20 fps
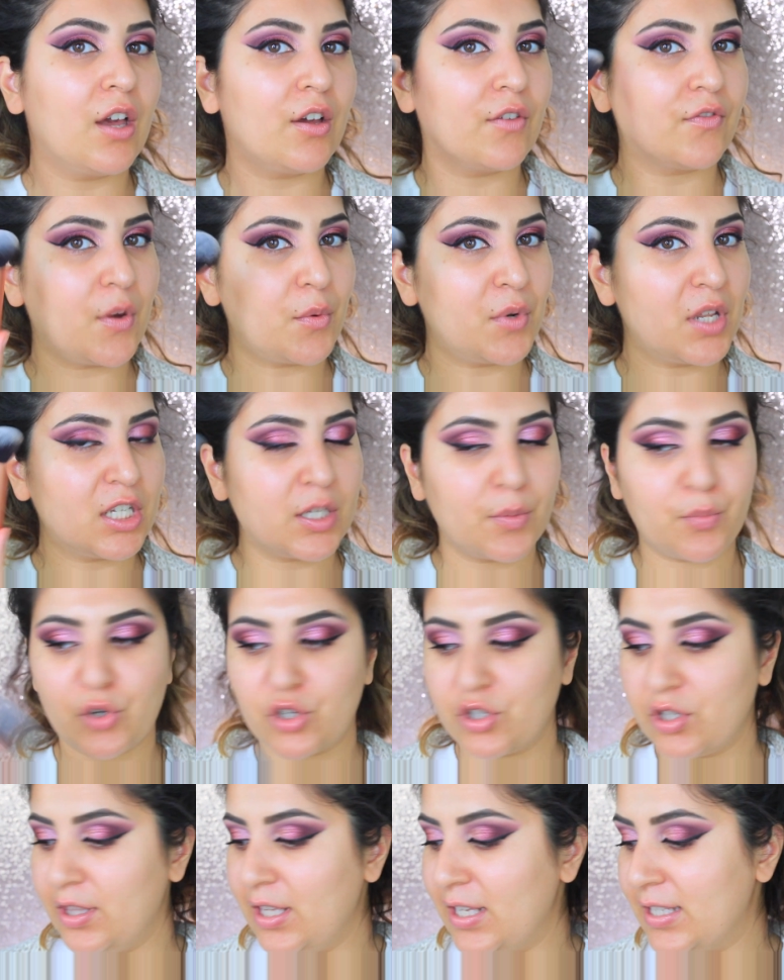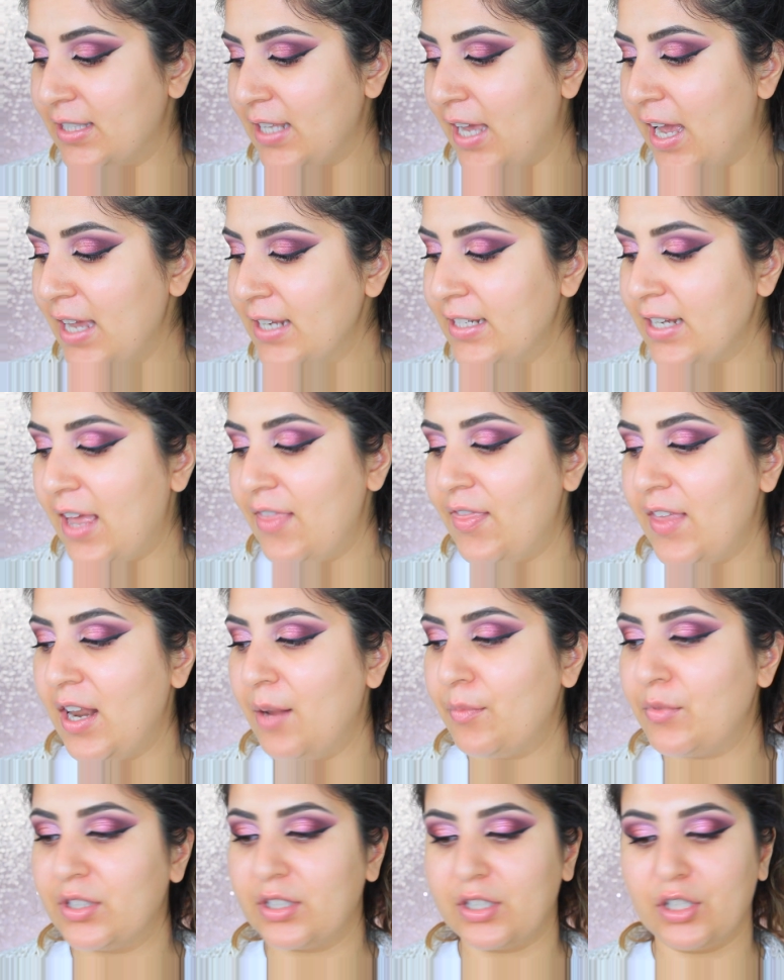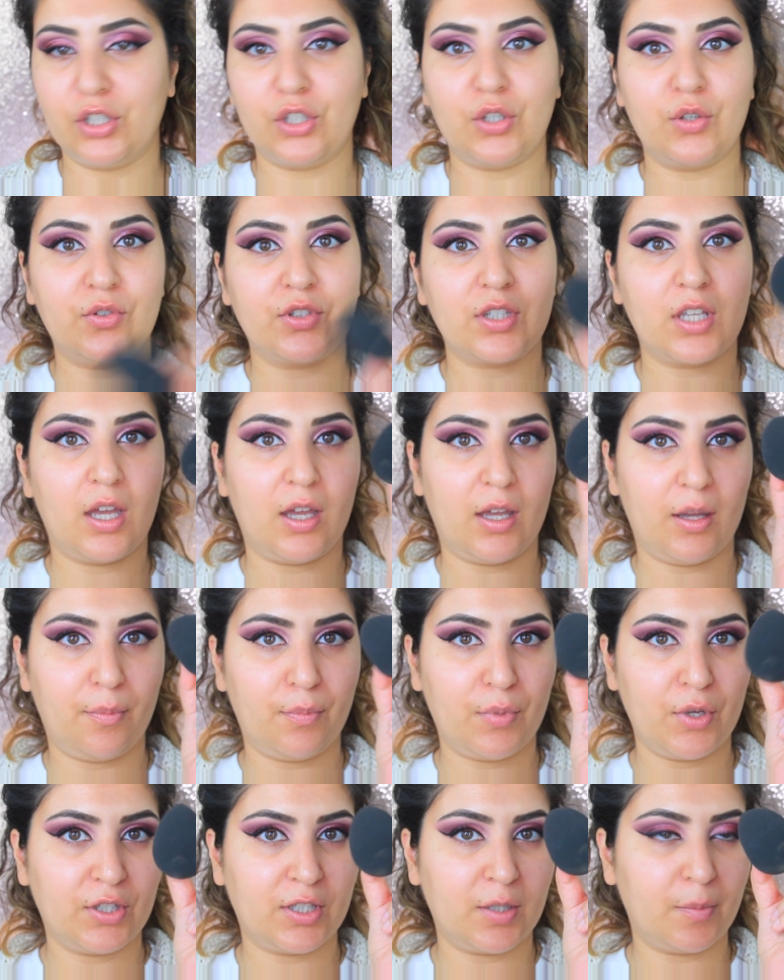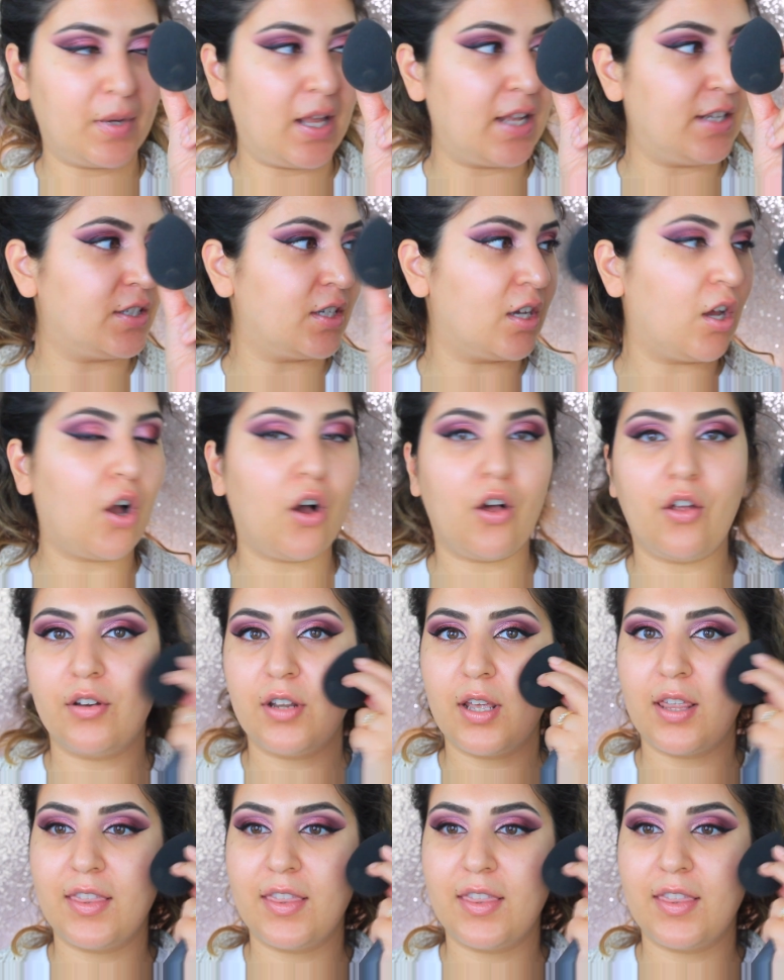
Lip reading: foundation brush on this side, and then I'm just going to use a beauty blender on